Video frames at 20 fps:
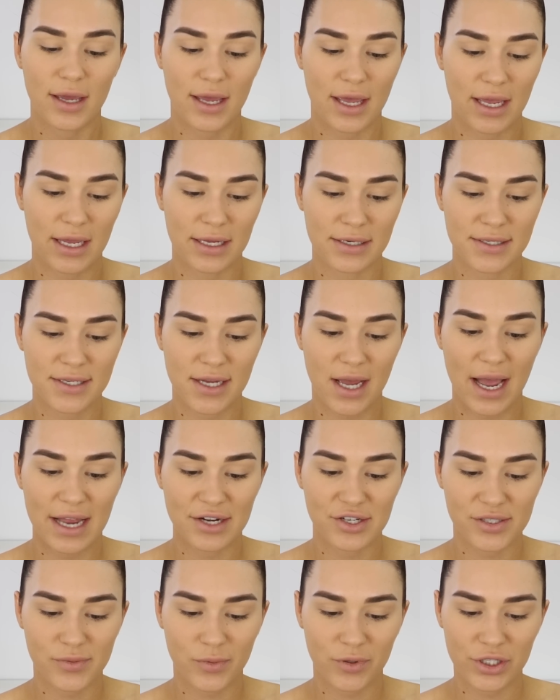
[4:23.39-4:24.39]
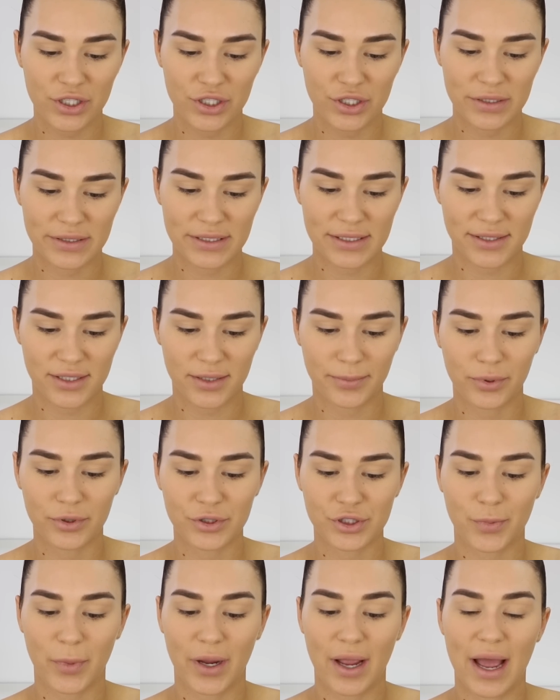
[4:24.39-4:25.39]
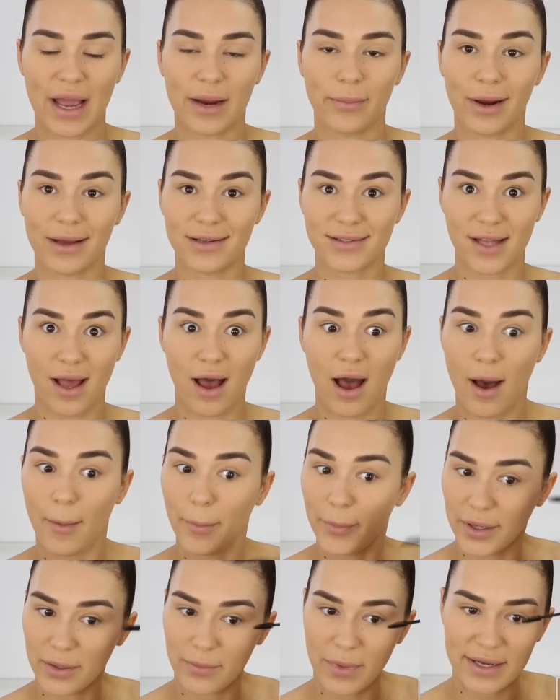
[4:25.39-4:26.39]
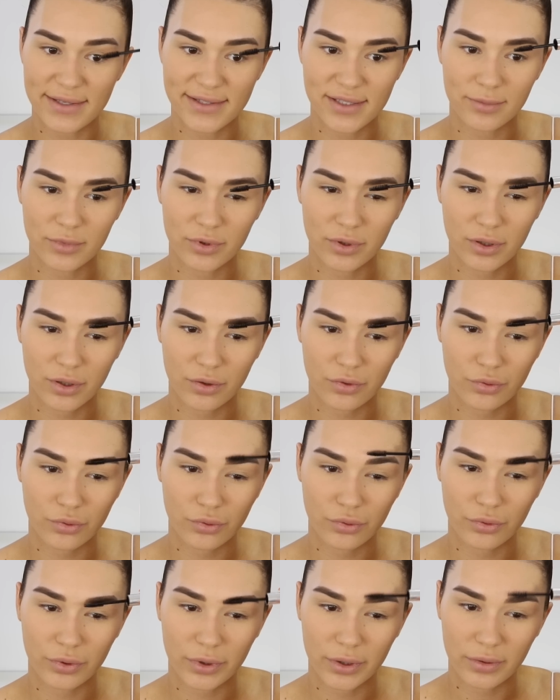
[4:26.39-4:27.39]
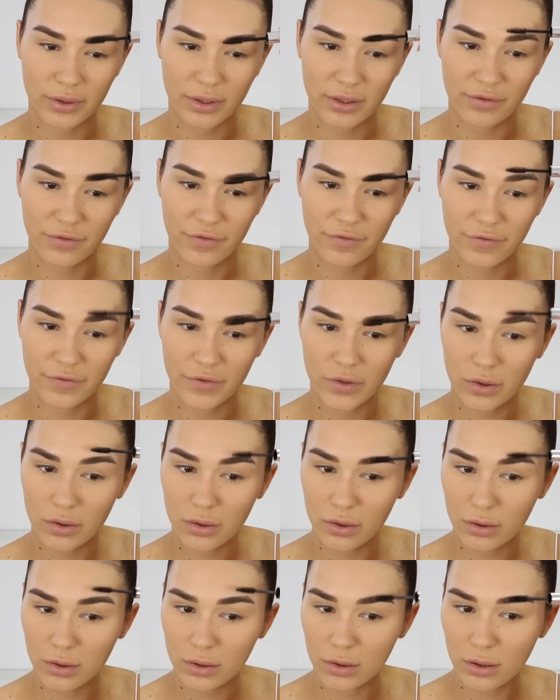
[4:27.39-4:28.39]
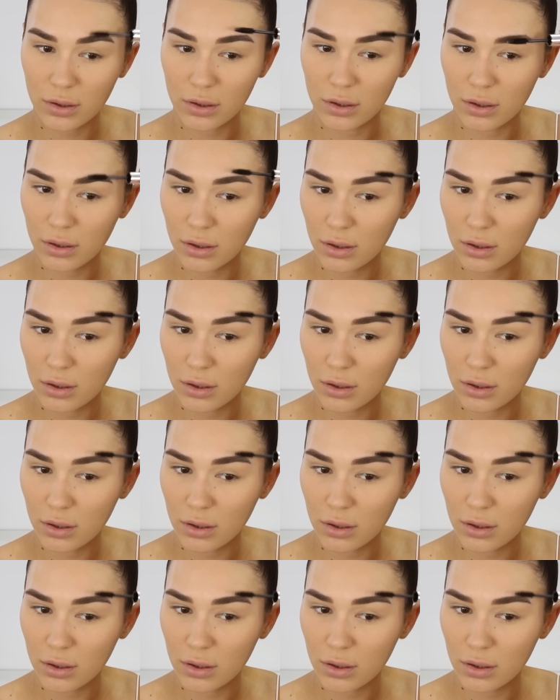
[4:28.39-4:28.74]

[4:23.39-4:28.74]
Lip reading: And I just wanna use this to push my eyebrows up. It makes them look really, really full.